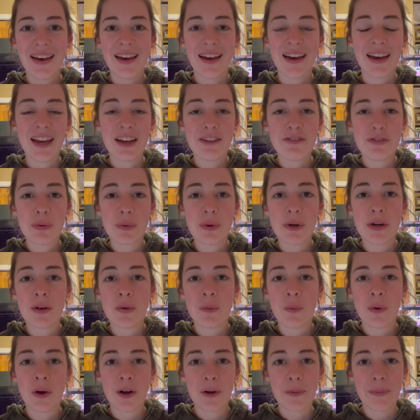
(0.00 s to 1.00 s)
Hey
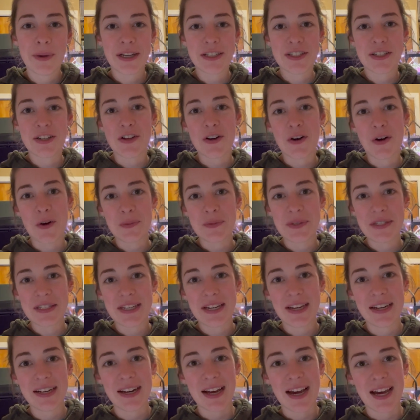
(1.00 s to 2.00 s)
everyone, welcome back to the
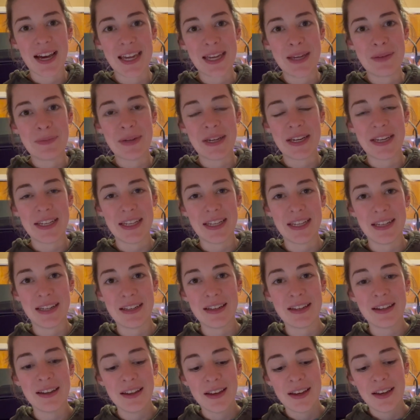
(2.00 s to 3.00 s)
homestead. I am
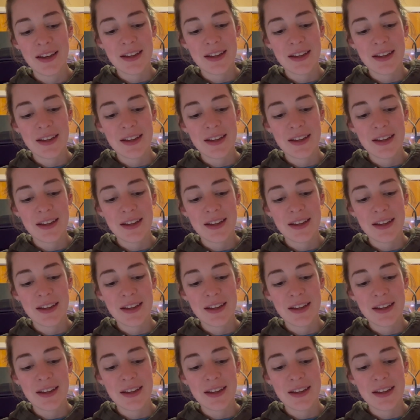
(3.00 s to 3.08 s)
Nadine.